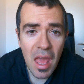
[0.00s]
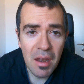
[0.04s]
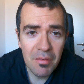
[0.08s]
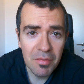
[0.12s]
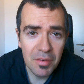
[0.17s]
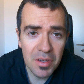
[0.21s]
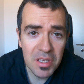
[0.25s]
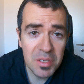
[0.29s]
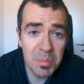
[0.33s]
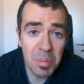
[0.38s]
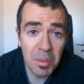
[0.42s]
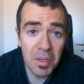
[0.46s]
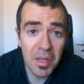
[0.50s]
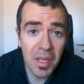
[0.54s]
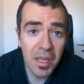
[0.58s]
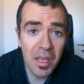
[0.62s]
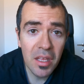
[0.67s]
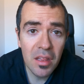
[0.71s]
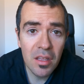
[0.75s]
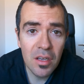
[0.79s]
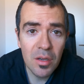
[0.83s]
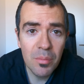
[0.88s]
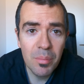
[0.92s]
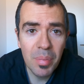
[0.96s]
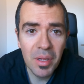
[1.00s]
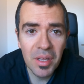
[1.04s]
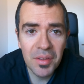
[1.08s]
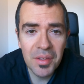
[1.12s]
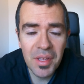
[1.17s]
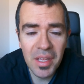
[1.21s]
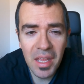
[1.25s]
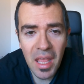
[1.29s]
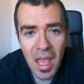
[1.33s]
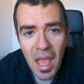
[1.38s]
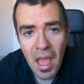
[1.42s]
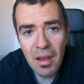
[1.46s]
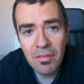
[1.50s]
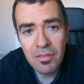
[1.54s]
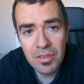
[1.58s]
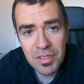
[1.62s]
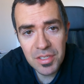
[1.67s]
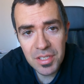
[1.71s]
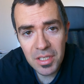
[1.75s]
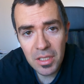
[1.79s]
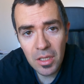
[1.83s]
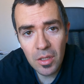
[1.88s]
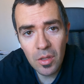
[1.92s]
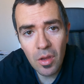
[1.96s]
And for this particular building,
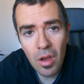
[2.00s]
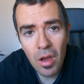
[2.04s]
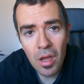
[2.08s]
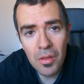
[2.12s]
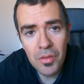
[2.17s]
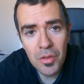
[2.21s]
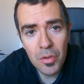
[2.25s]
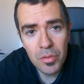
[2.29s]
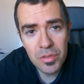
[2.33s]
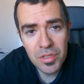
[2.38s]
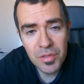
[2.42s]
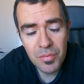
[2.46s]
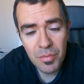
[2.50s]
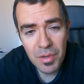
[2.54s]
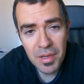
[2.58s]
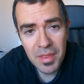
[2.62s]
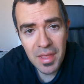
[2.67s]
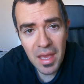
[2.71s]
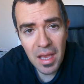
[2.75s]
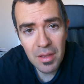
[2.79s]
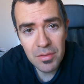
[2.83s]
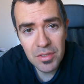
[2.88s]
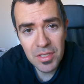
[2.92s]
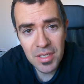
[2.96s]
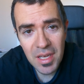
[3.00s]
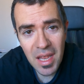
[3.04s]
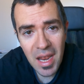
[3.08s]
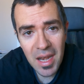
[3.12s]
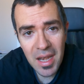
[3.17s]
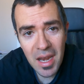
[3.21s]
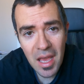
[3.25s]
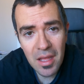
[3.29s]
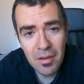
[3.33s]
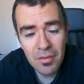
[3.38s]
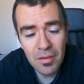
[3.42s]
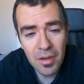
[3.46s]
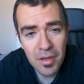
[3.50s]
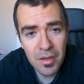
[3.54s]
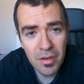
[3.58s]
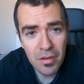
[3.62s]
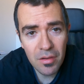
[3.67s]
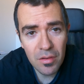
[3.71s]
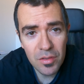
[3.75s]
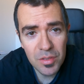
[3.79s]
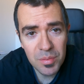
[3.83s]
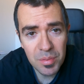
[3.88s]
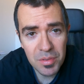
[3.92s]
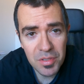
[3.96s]
every single condo is 3,900
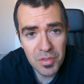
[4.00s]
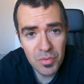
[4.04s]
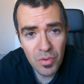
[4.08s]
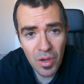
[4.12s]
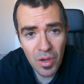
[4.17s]
euros per